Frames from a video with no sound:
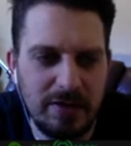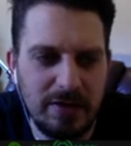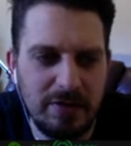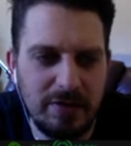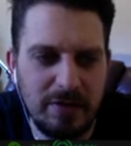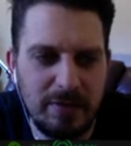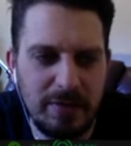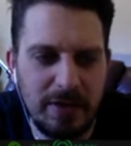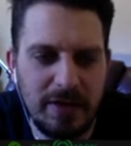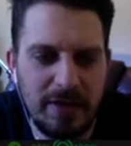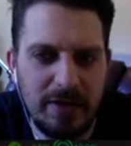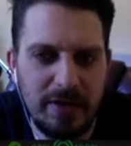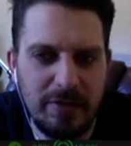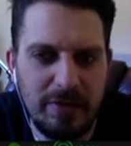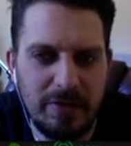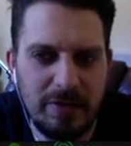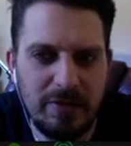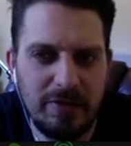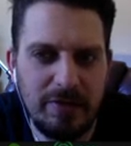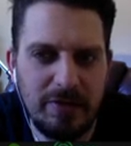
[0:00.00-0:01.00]
I played him as
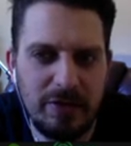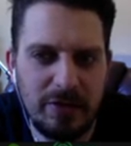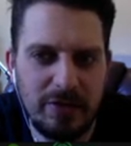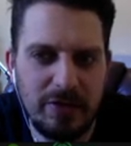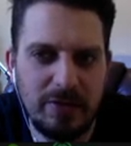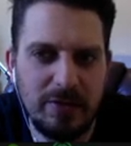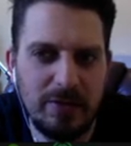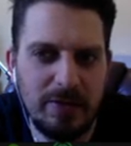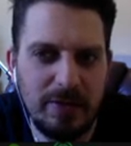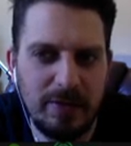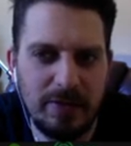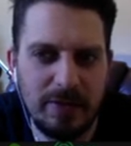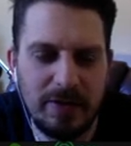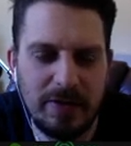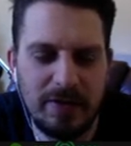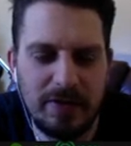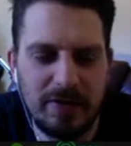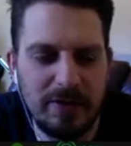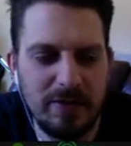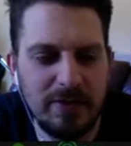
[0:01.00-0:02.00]
an inverted wing,
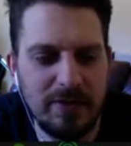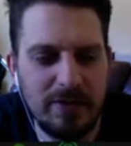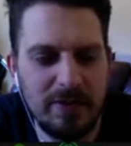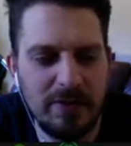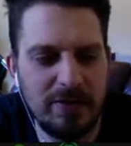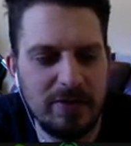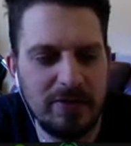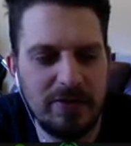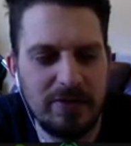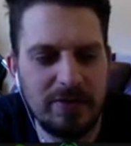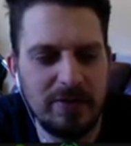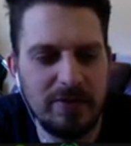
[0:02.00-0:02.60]
because